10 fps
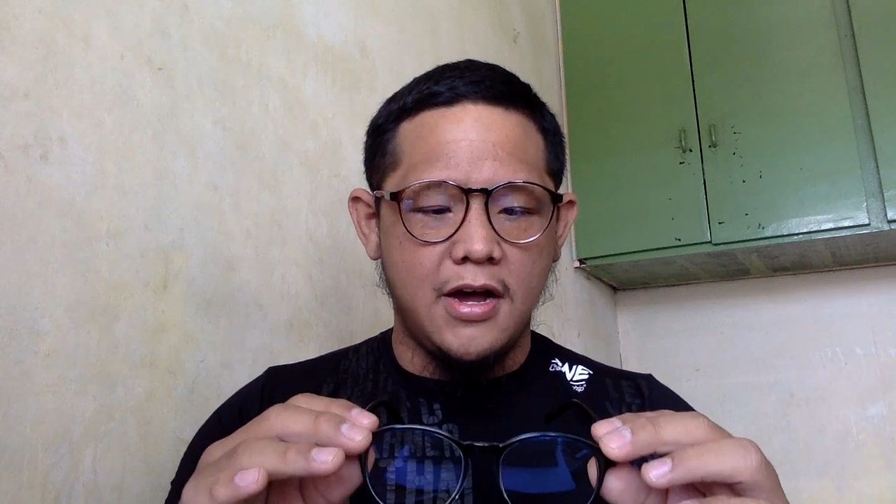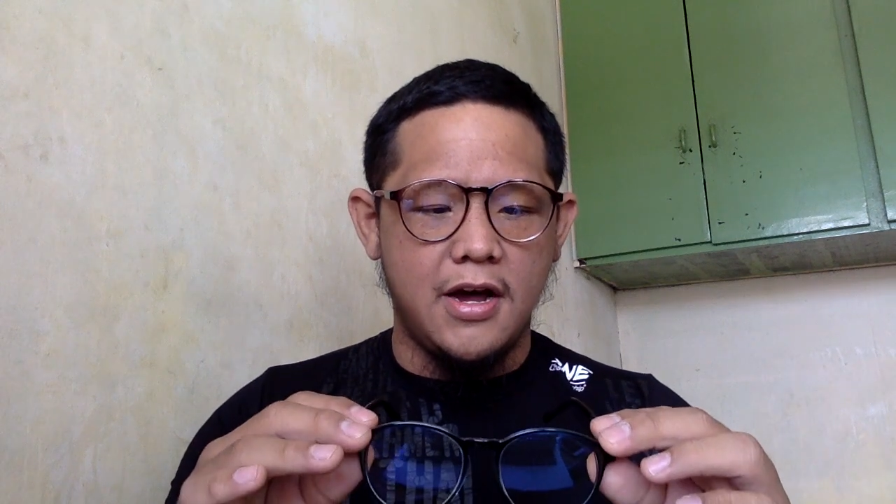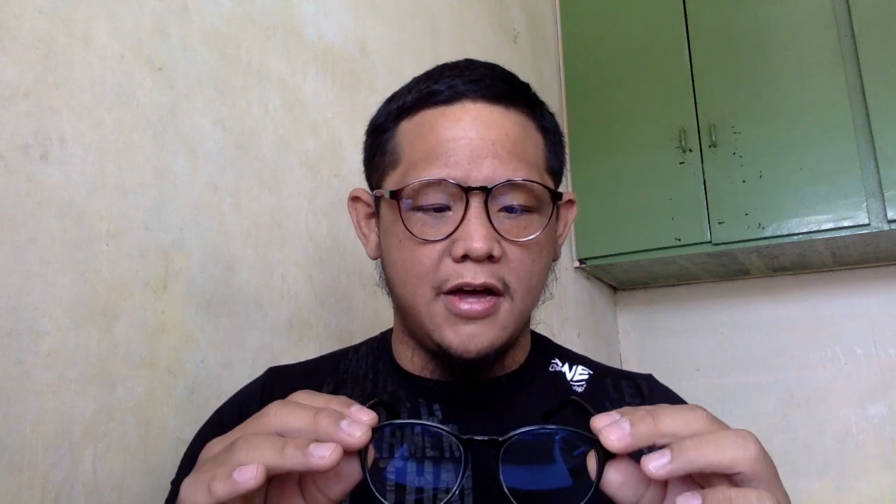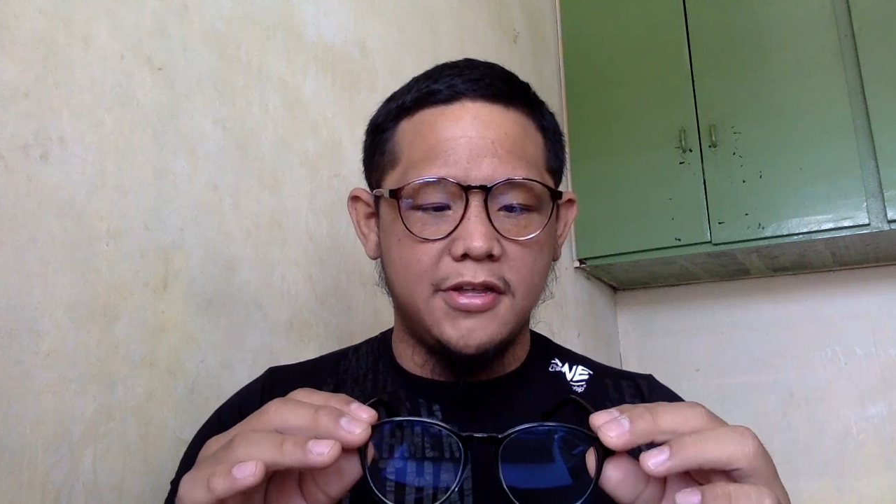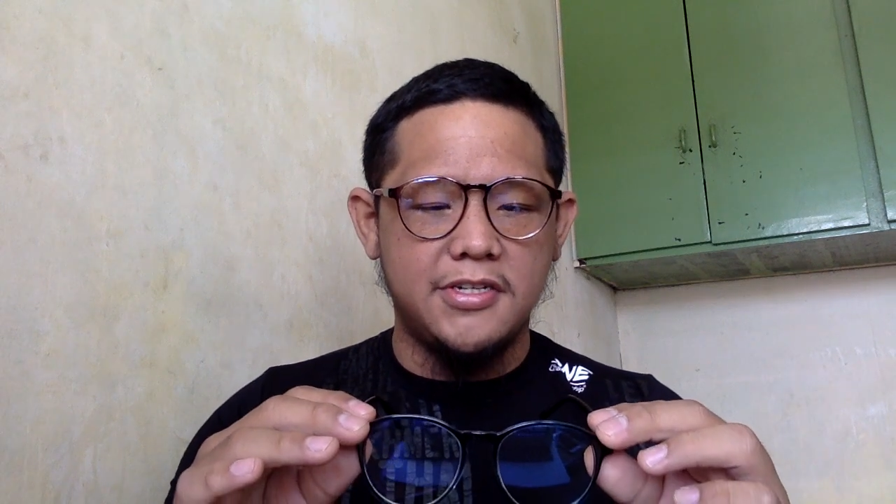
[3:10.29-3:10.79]

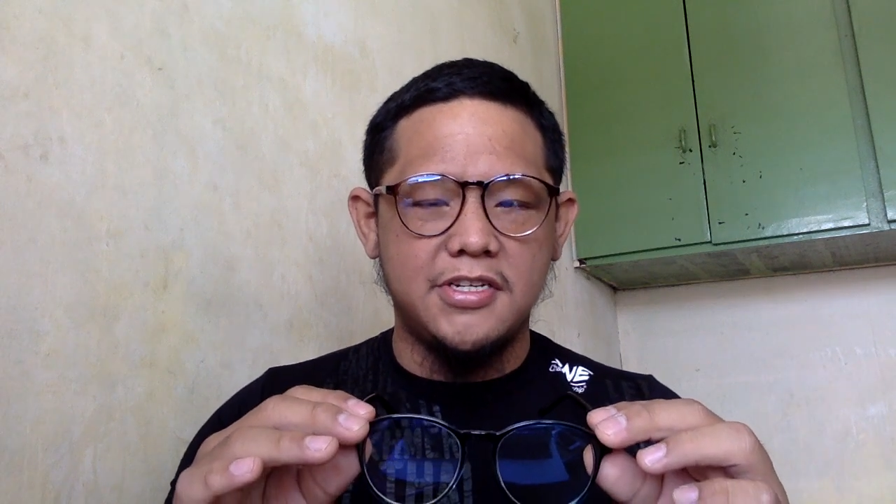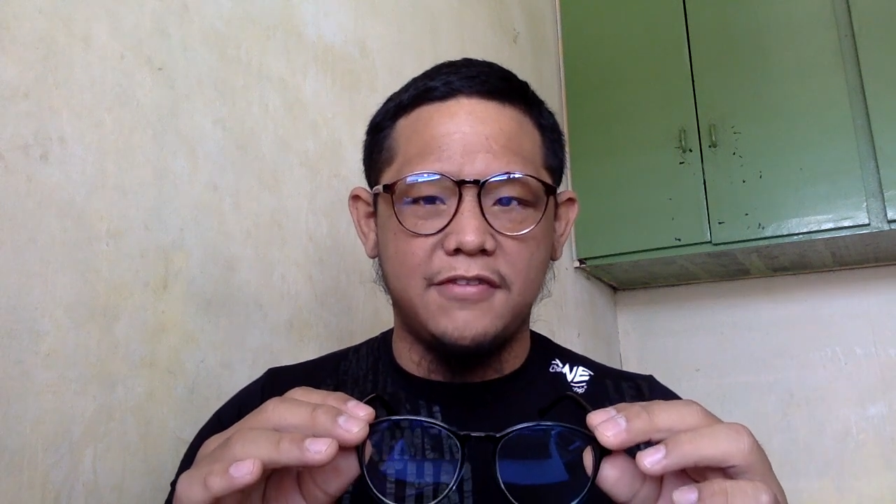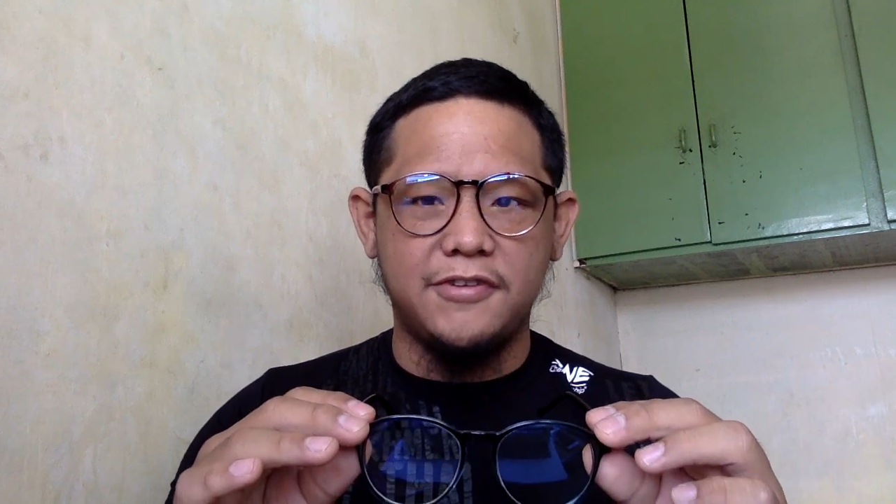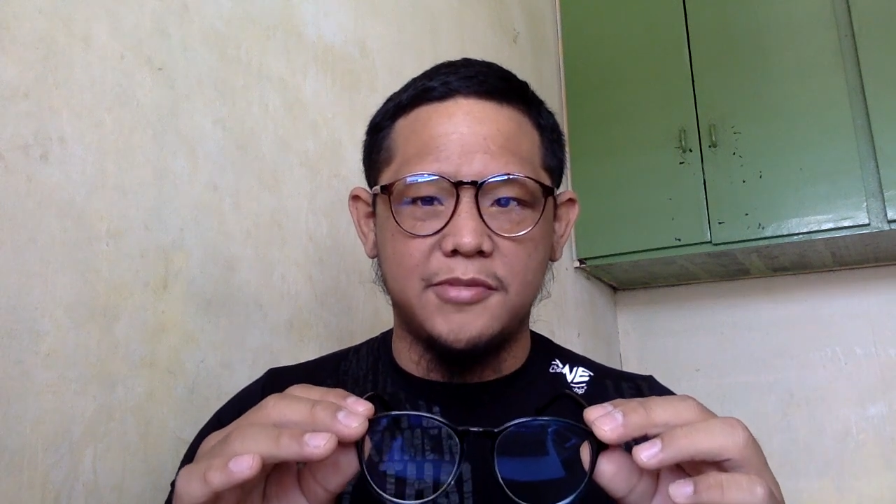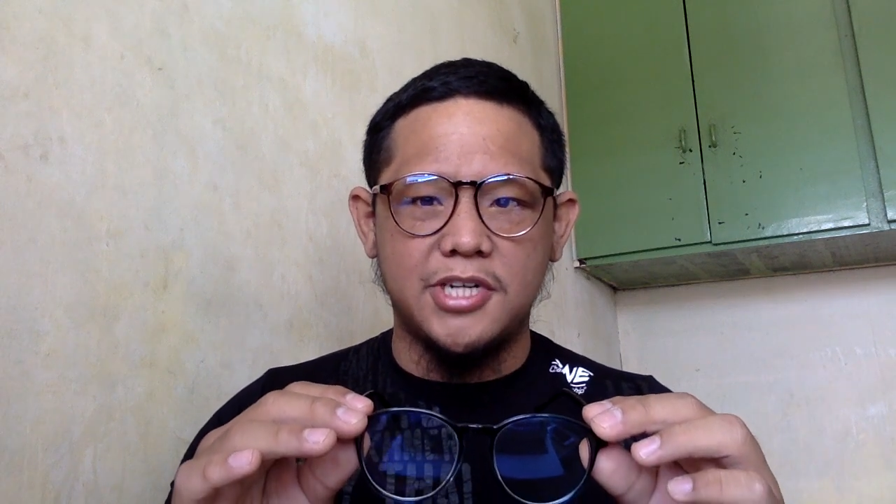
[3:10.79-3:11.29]
other
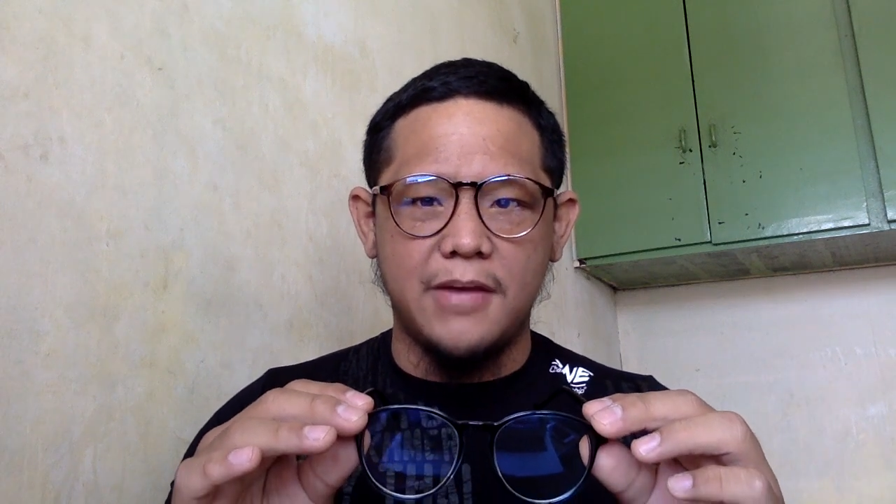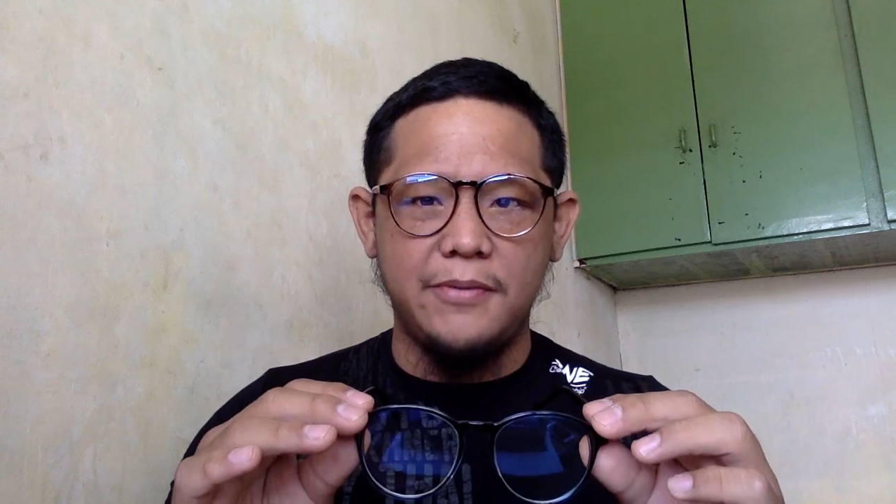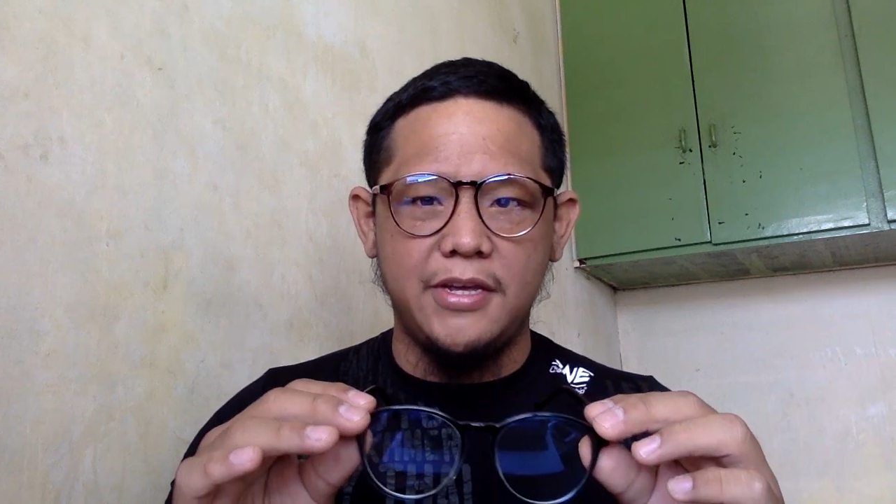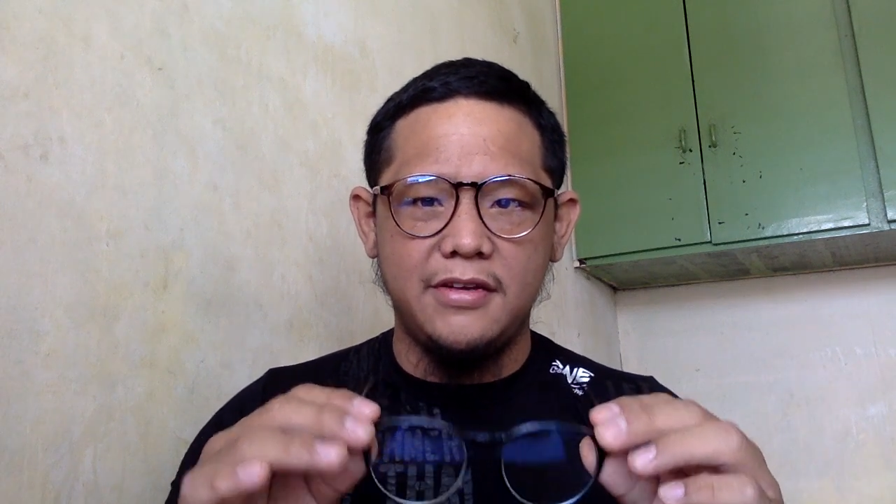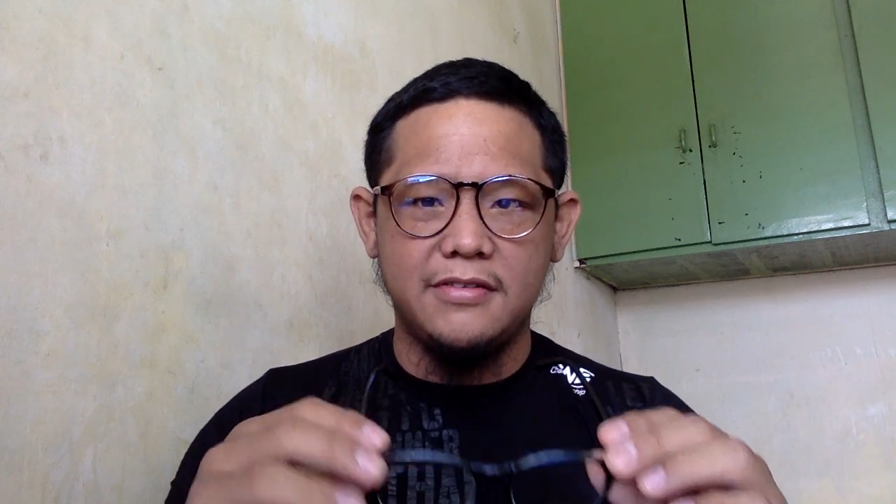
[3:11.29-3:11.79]
stuff from
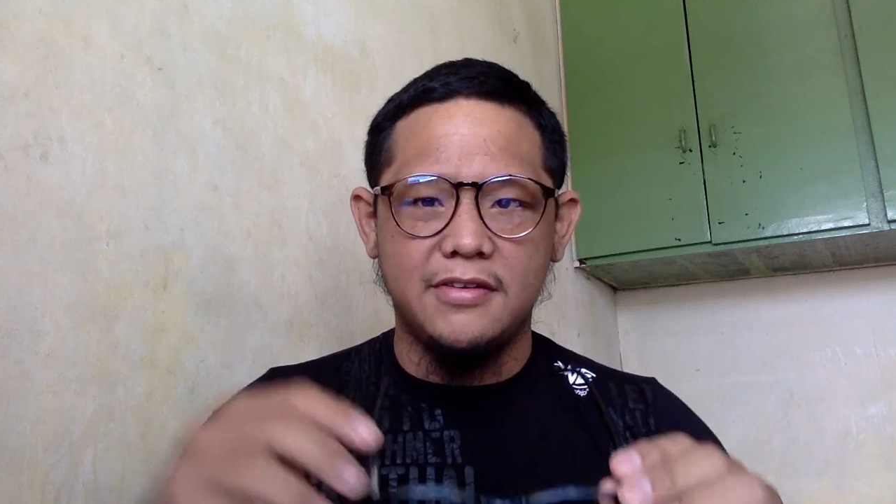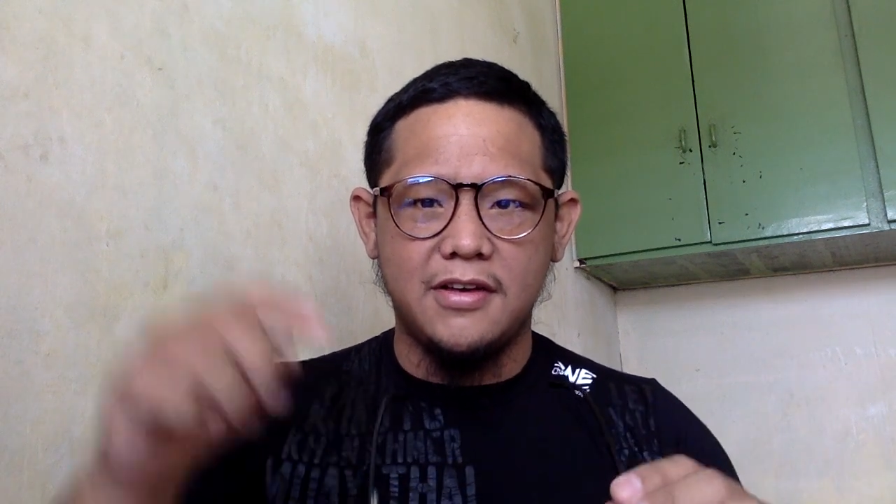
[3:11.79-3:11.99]
Shopee,